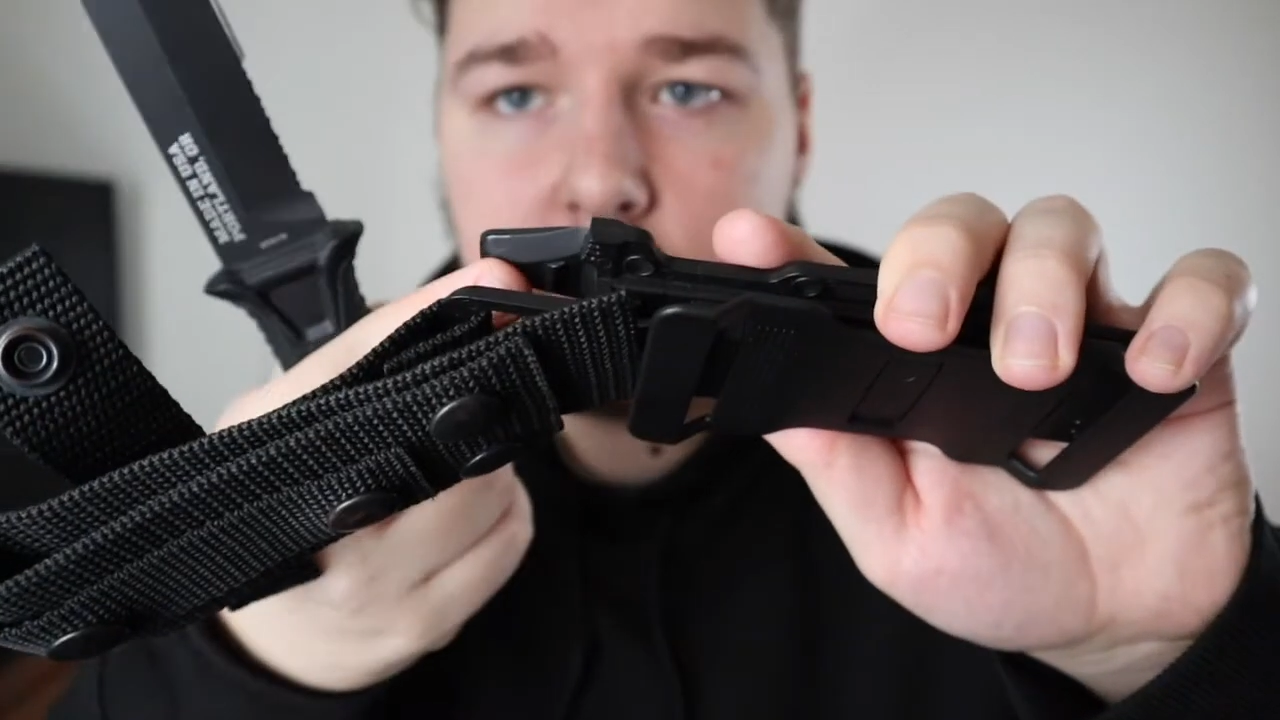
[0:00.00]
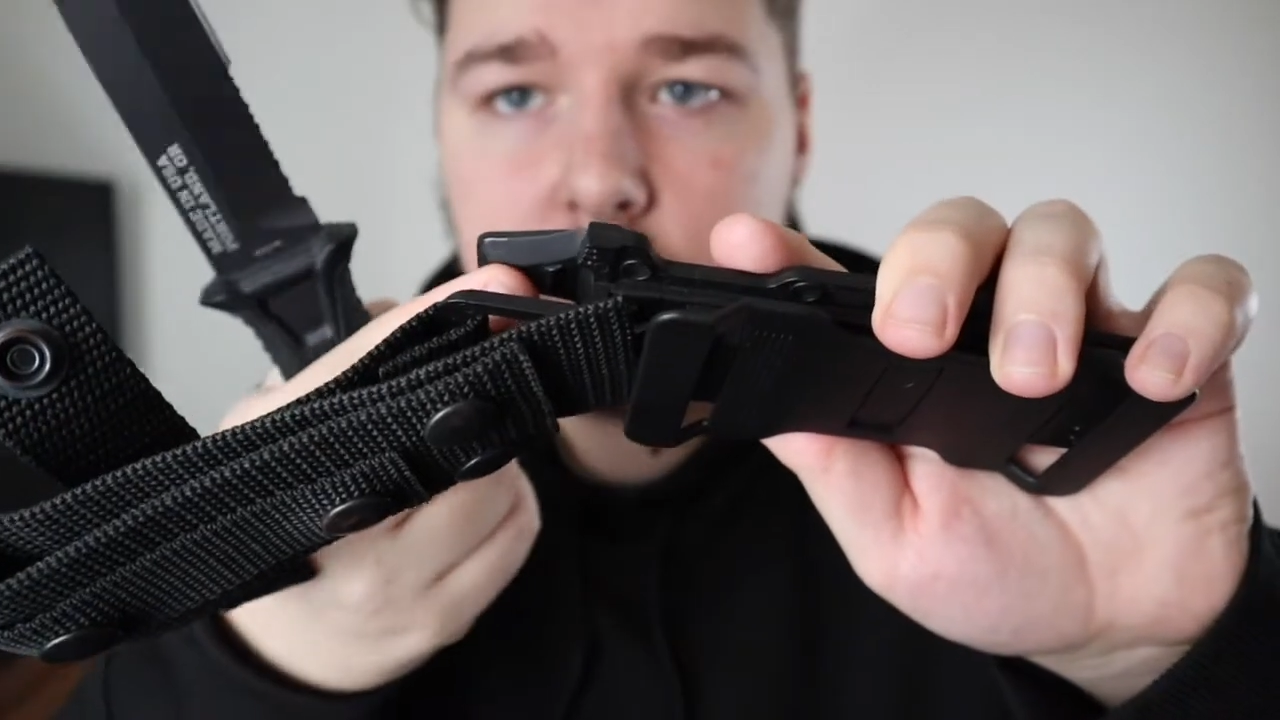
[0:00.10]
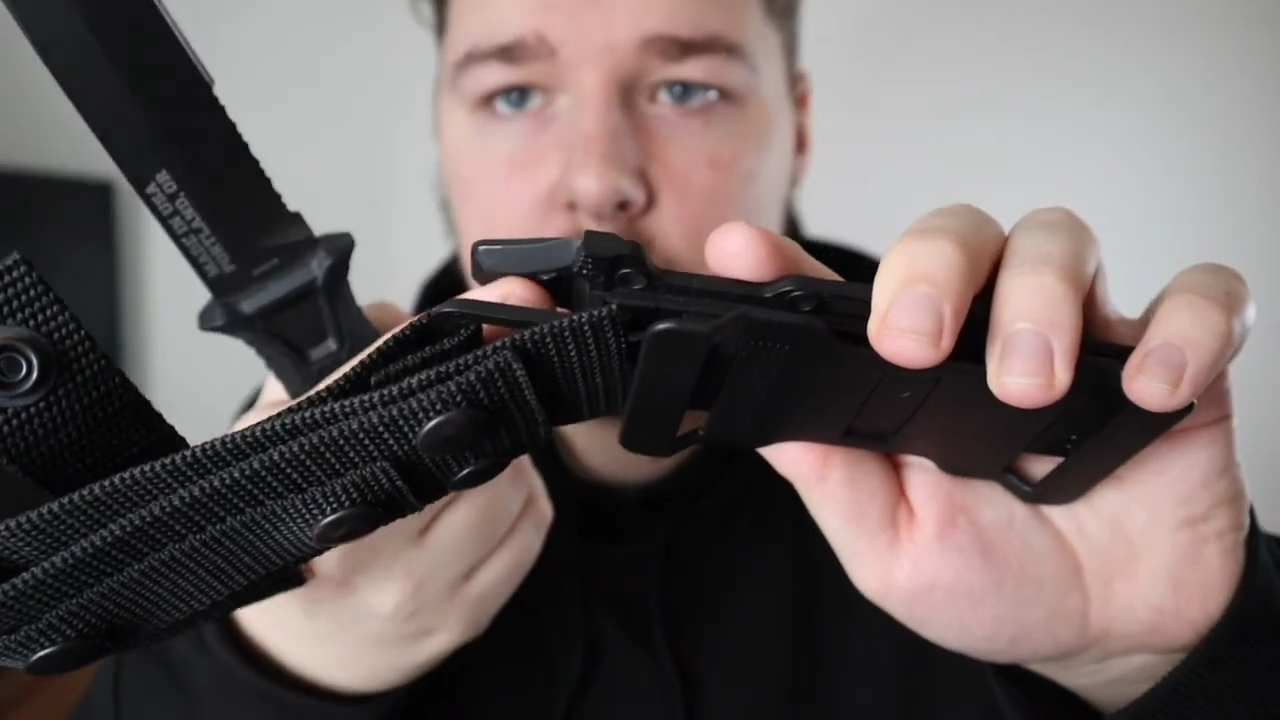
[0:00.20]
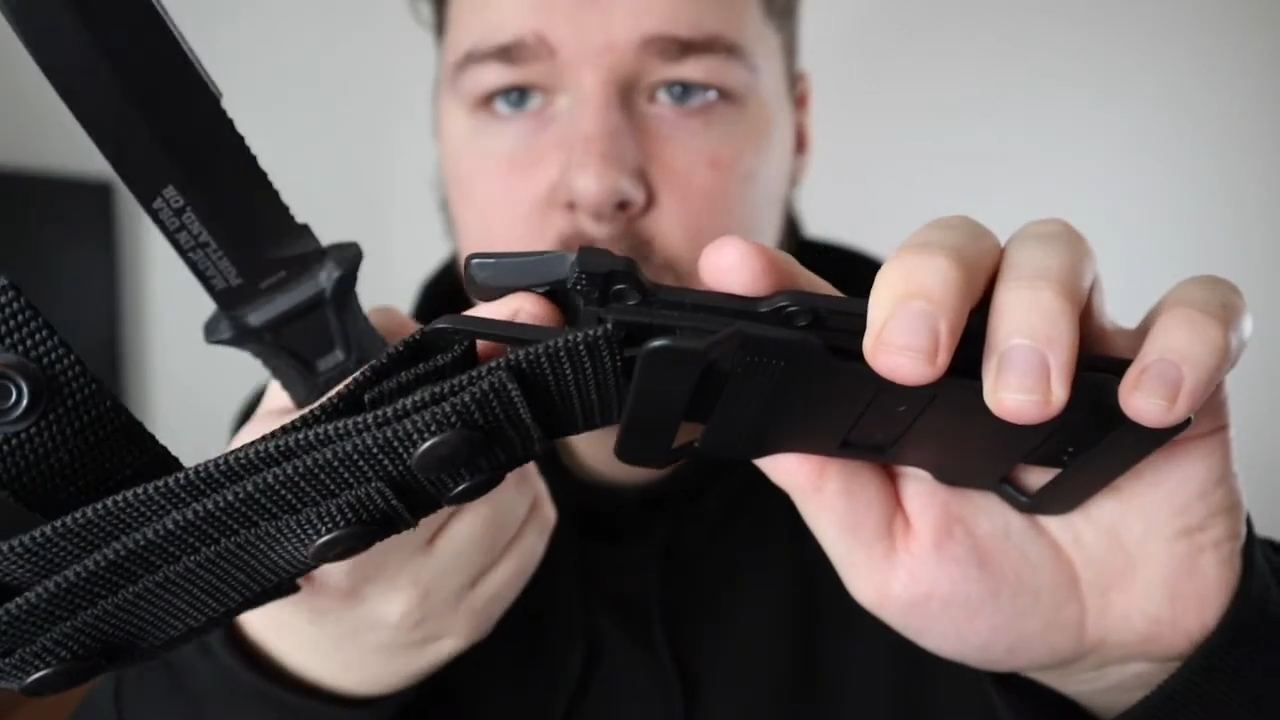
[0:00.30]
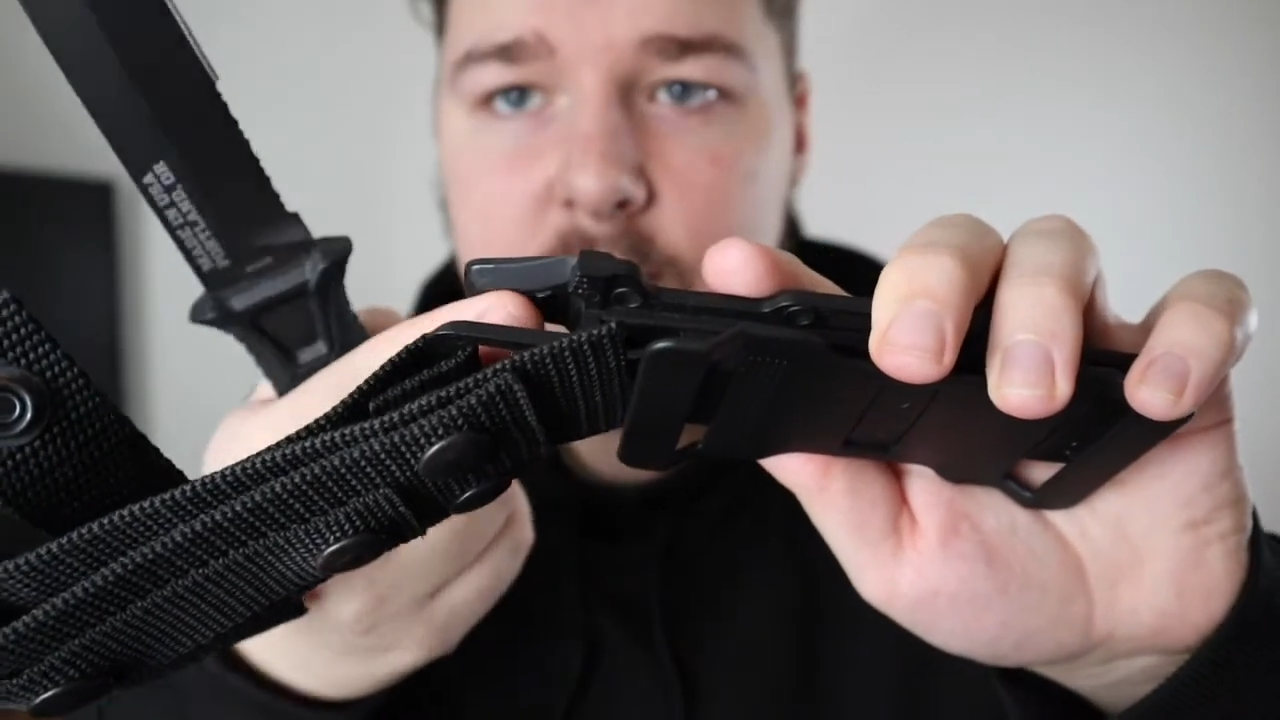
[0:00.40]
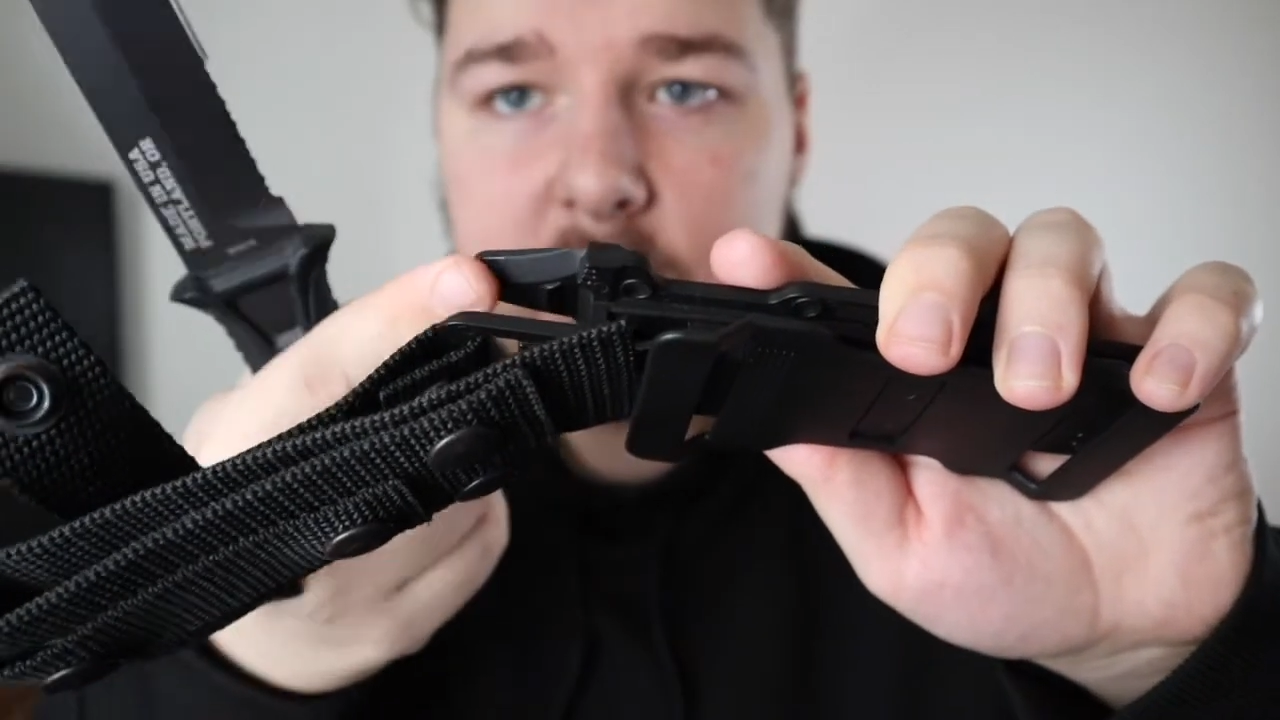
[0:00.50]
groove